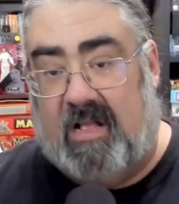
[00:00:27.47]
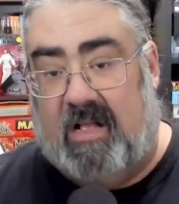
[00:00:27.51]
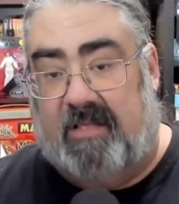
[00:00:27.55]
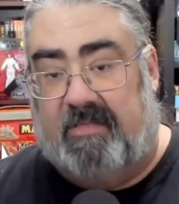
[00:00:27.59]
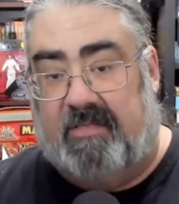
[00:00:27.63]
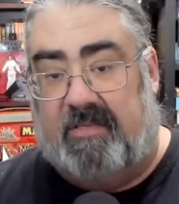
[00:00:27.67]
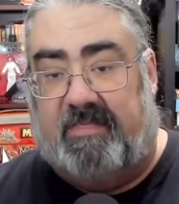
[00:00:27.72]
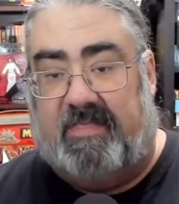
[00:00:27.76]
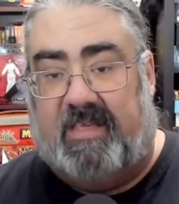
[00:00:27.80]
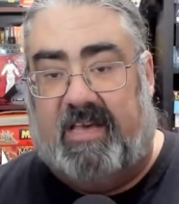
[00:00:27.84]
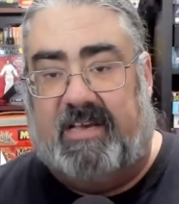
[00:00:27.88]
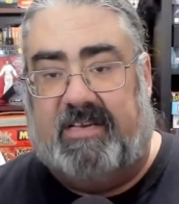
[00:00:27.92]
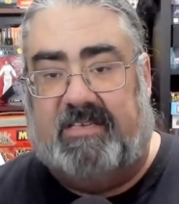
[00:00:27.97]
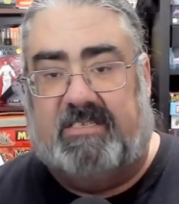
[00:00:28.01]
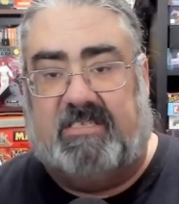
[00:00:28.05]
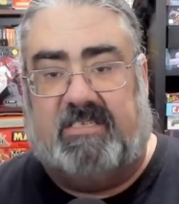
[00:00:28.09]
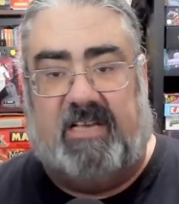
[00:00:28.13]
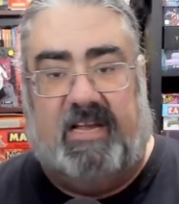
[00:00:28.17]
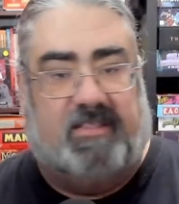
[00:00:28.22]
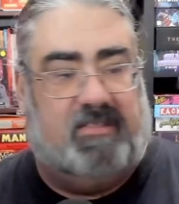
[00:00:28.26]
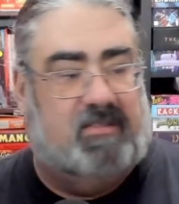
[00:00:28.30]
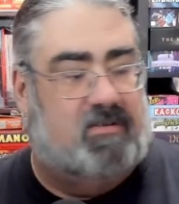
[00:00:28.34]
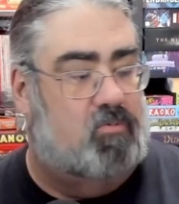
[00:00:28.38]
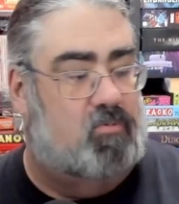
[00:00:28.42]
that they
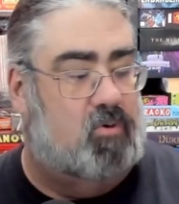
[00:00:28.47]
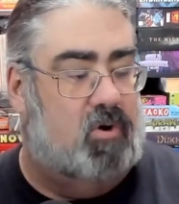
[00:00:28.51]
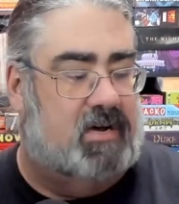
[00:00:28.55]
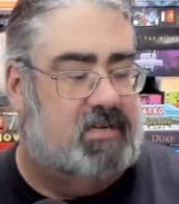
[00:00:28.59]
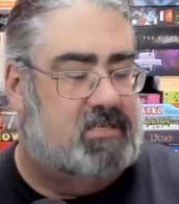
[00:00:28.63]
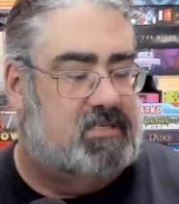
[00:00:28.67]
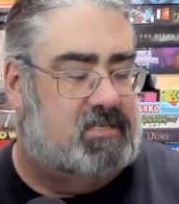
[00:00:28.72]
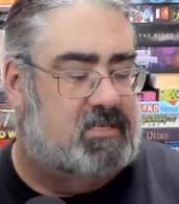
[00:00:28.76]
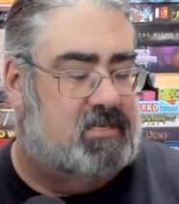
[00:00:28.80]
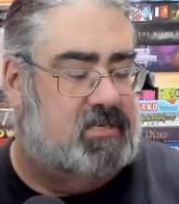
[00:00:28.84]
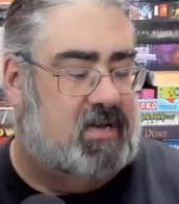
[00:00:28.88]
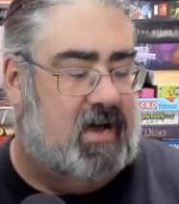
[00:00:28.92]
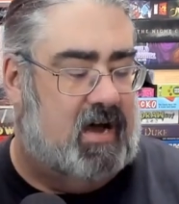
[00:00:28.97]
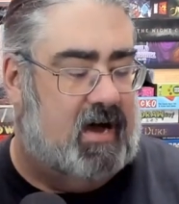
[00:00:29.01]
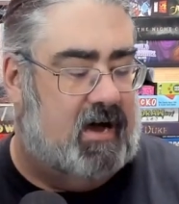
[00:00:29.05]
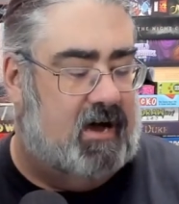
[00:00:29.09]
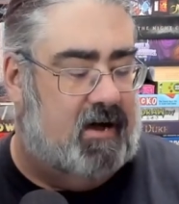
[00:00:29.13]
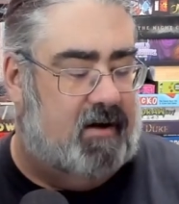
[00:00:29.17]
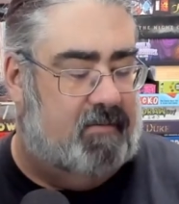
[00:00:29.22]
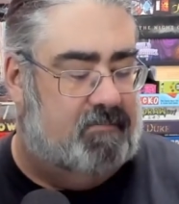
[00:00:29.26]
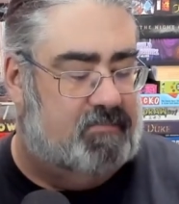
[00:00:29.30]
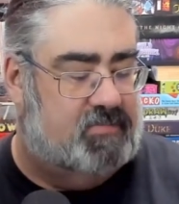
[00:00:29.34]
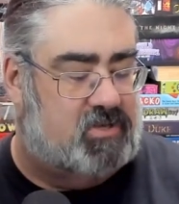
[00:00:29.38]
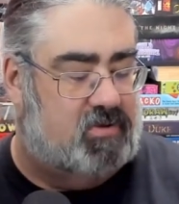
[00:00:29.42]
sent to us.
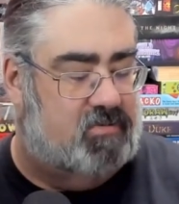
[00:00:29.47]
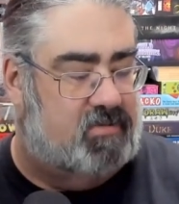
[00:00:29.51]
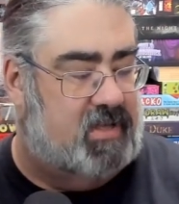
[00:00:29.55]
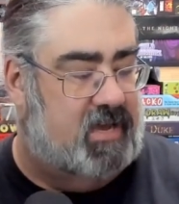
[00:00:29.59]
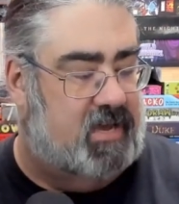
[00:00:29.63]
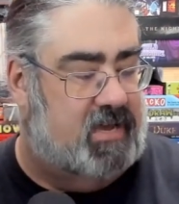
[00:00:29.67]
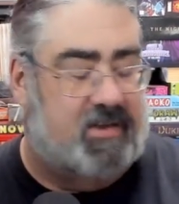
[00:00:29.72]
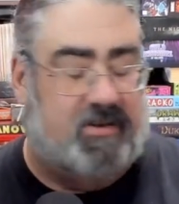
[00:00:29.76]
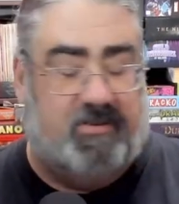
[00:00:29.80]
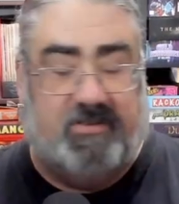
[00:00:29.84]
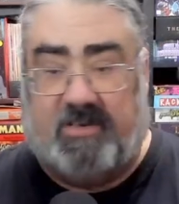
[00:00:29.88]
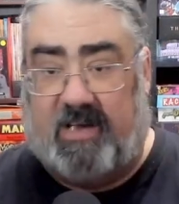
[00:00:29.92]
Um, so thank you,